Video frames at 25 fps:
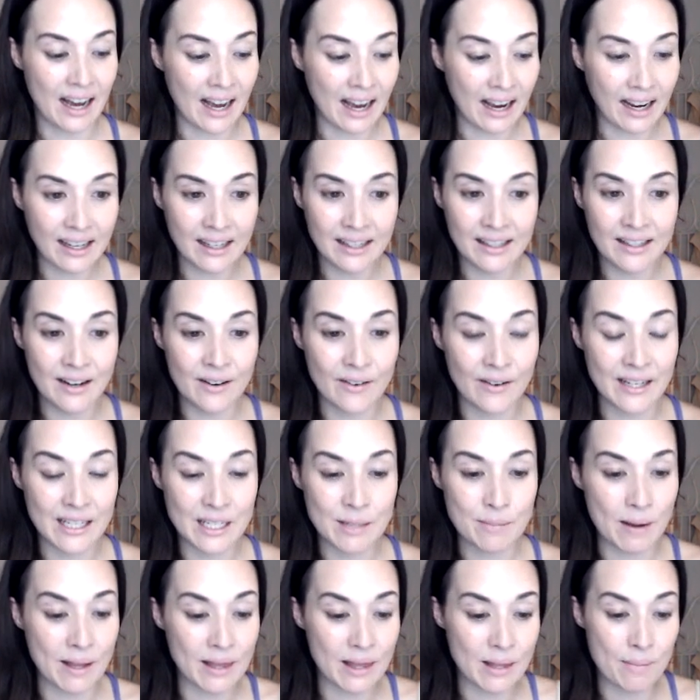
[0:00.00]
you know, I
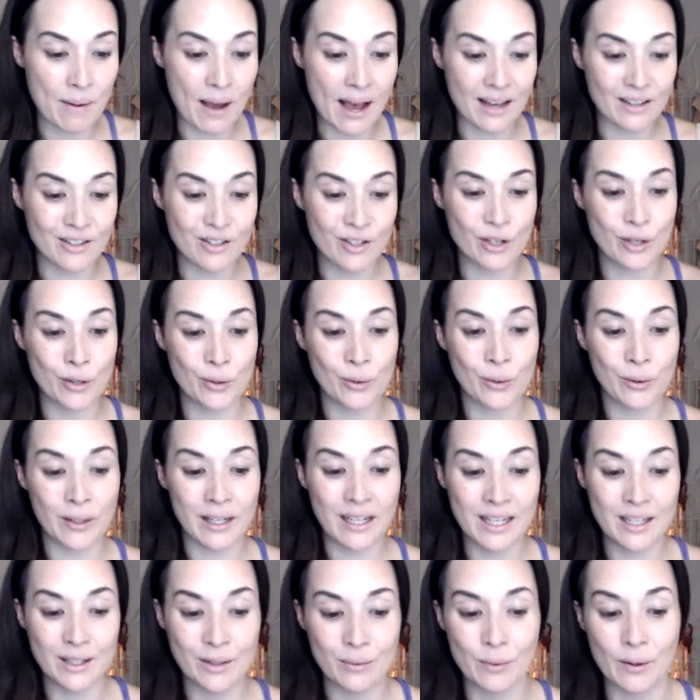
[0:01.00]
spent the past two
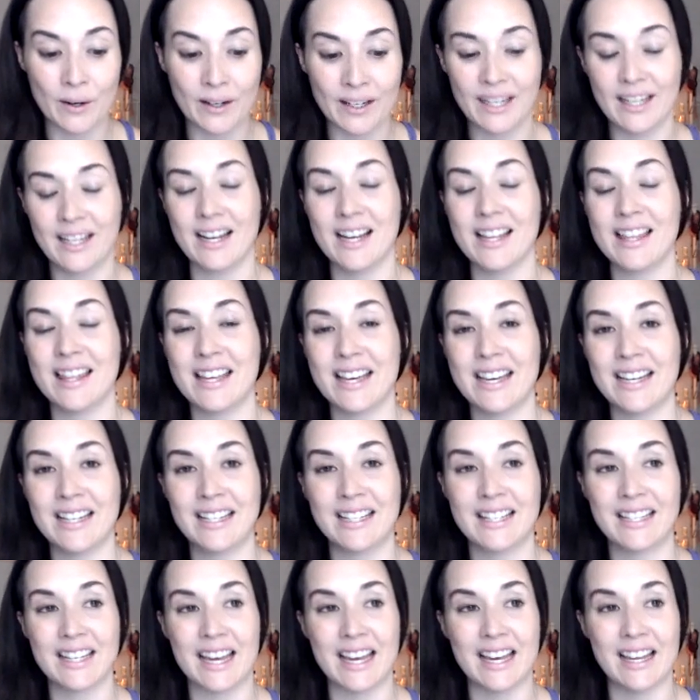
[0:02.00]
weeks working on
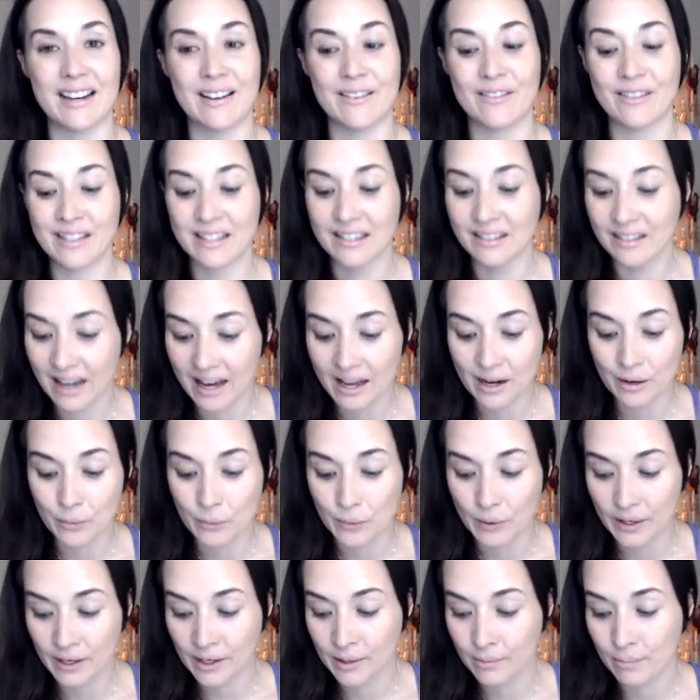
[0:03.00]
this and it was a lot of
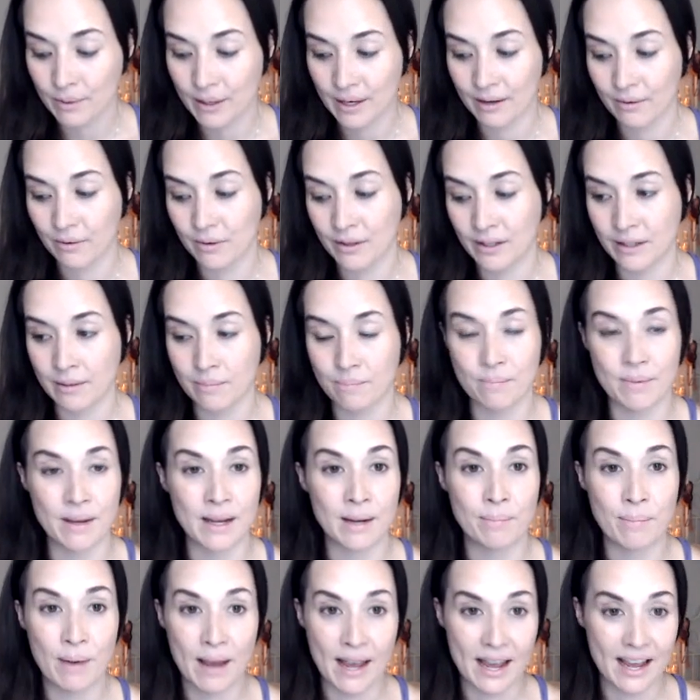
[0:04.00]
work, but it was a
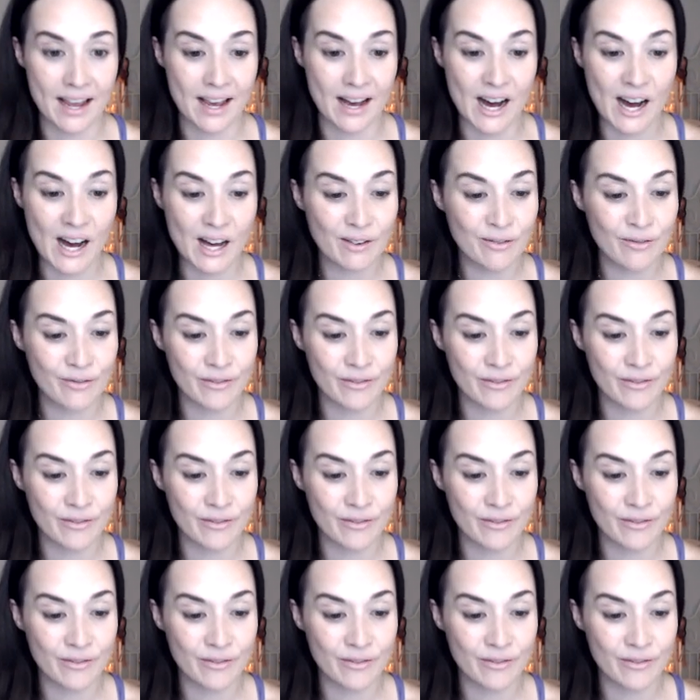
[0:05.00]
big payoff.